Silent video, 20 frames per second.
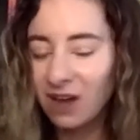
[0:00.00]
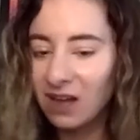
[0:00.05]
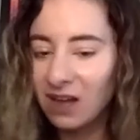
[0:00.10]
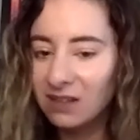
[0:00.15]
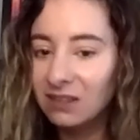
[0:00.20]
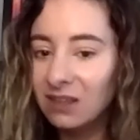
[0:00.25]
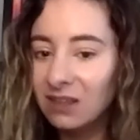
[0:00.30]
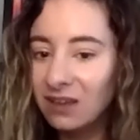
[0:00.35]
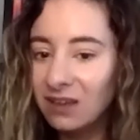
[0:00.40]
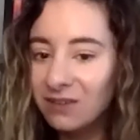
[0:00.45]
I
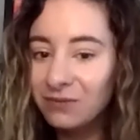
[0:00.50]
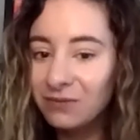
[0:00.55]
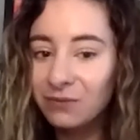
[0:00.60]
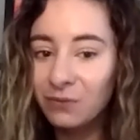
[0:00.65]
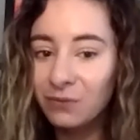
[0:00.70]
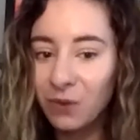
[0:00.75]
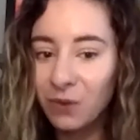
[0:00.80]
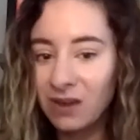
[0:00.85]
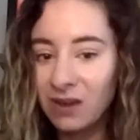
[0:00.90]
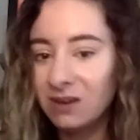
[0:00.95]
love
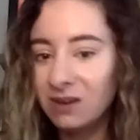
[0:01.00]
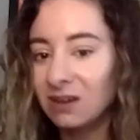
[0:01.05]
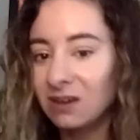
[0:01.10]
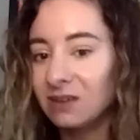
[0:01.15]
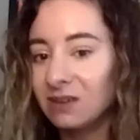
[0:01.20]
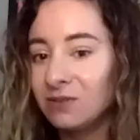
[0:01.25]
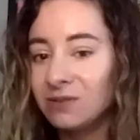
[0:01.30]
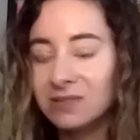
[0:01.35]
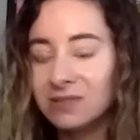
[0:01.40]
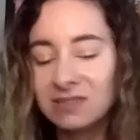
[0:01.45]
when
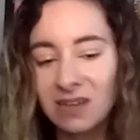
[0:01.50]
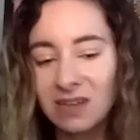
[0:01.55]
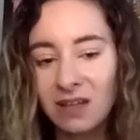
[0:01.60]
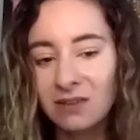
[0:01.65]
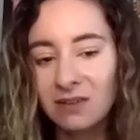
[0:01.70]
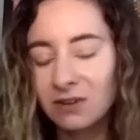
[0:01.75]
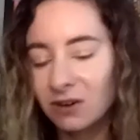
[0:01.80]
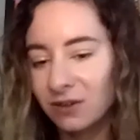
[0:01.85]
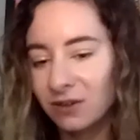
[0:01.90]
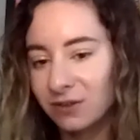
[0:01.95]
you can tell
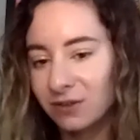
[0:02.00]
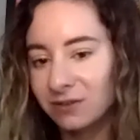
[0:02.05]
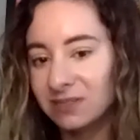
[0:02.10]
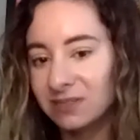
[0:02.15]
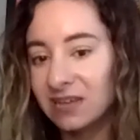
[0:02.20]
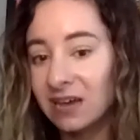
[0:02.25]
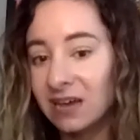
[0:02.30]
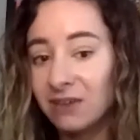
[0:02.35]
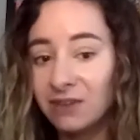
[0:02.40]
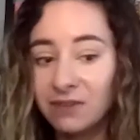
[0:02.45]
an author is
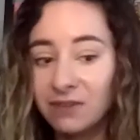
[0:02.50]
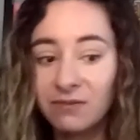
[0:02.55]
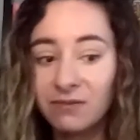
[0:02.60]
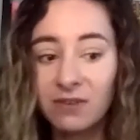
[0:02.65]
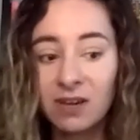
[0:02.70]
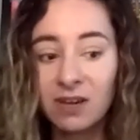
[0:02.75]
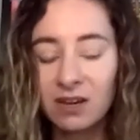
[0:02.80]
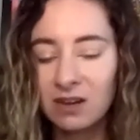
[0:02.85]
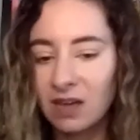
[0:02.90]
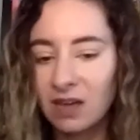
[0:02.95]
having fun,